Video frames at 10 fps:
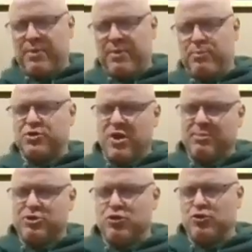of our
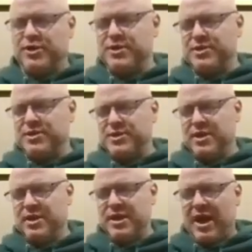prescribed
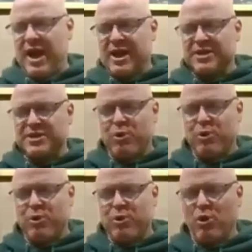duties as a
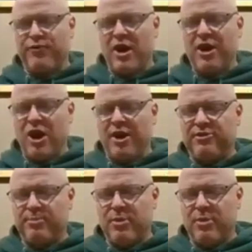bona fide
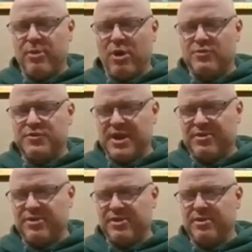item of
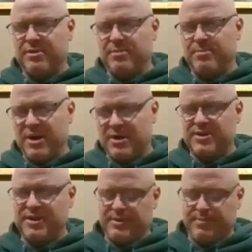sadhana
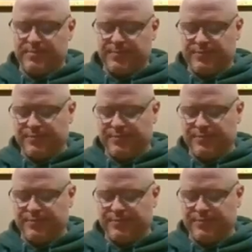bhakti.